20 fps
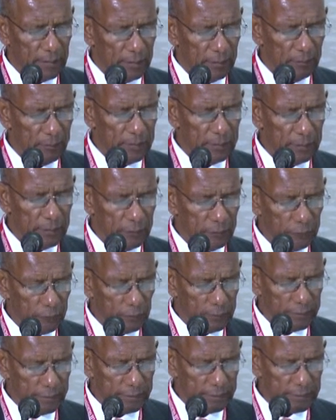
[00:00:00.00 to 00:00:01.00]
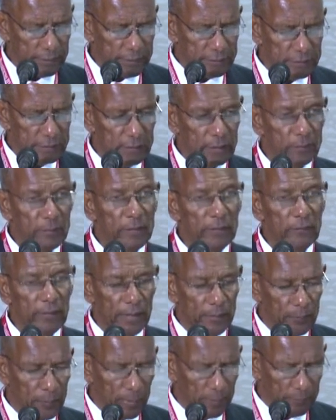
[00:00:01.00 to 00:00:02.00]
meaningfully engaging the
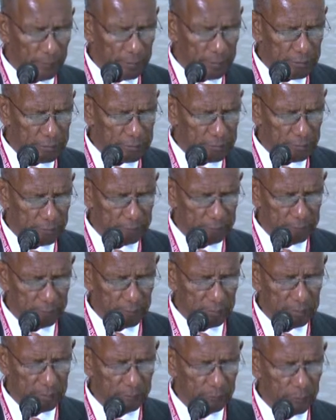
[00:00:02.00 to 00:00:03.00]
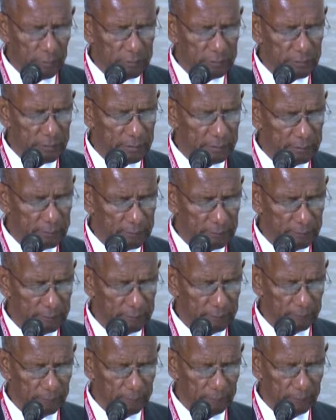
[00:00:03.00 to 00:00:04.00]
BVI population in the project,
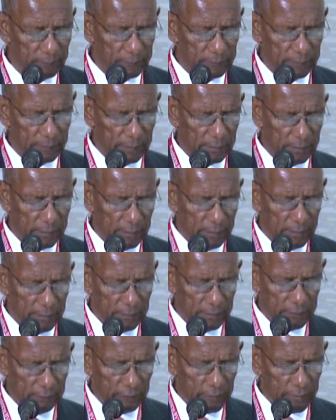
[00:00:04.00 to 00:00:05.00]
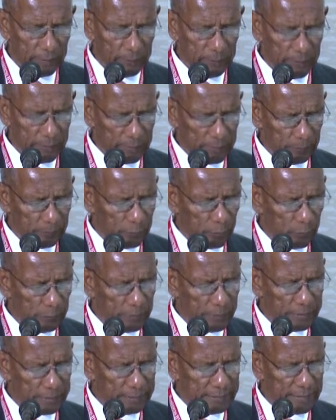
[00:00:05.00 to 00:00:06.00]
developing
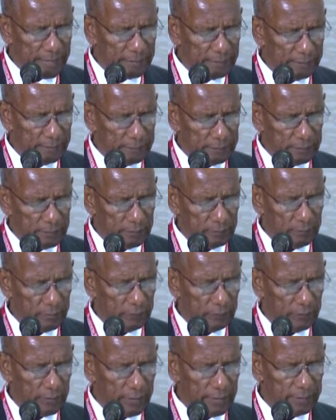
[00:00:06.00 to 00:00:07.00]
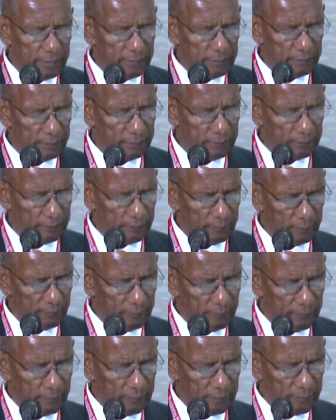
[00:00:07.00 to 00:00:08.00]
appropriate talent in the BVI,
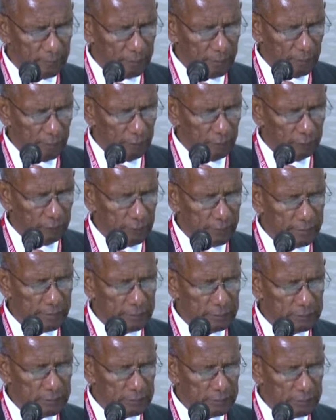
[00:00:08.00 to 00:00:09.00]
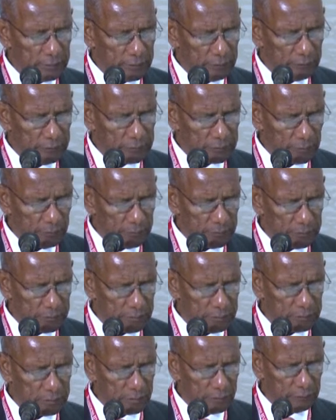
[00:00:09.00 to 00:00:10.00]
Financial Service
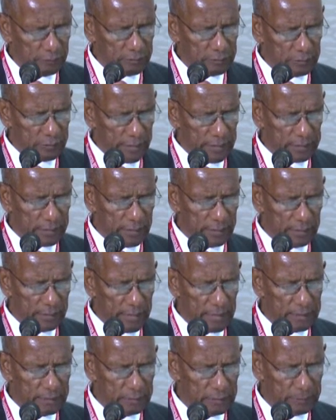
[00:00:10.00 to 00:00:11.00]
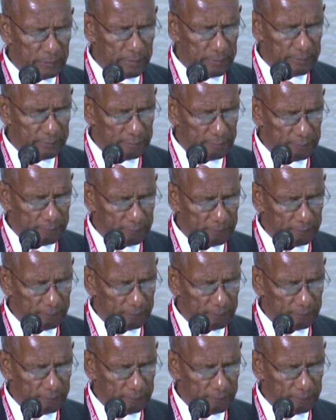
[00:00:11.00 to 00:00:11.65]
Commission service enhancement,